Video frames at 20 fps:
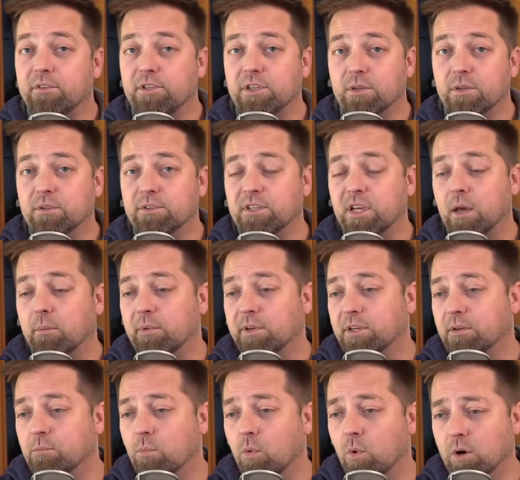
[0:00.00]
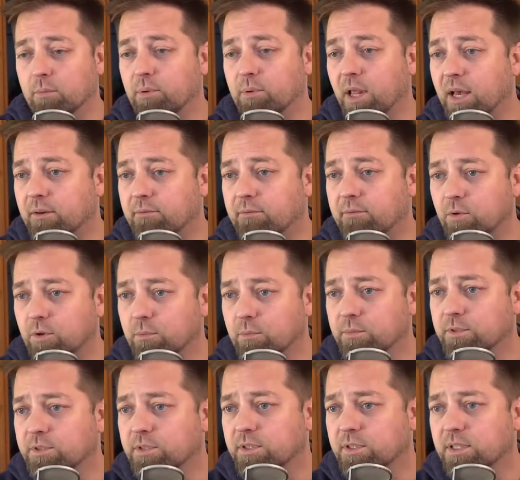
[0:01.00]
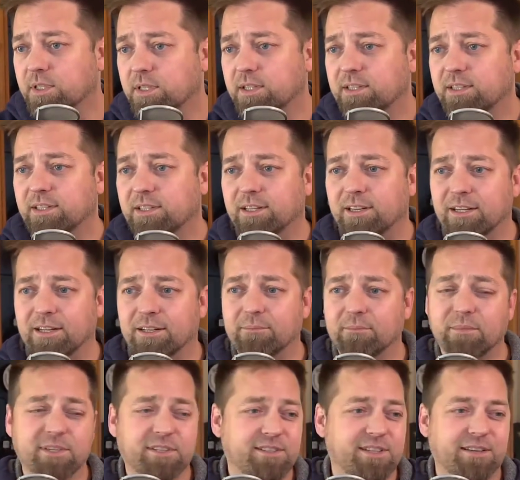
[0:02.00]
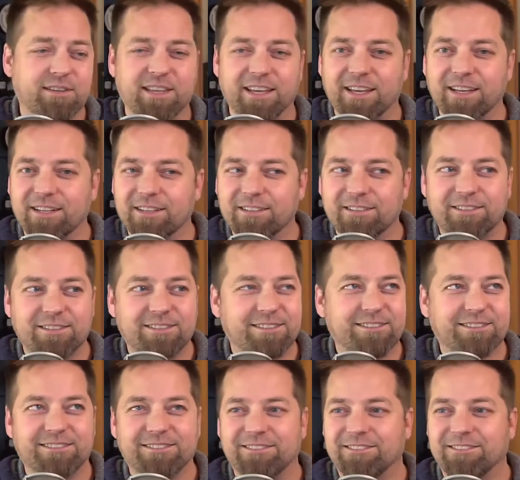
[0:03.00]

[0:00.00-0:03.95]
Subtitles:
2 is coming to more platforms. At least I think it is.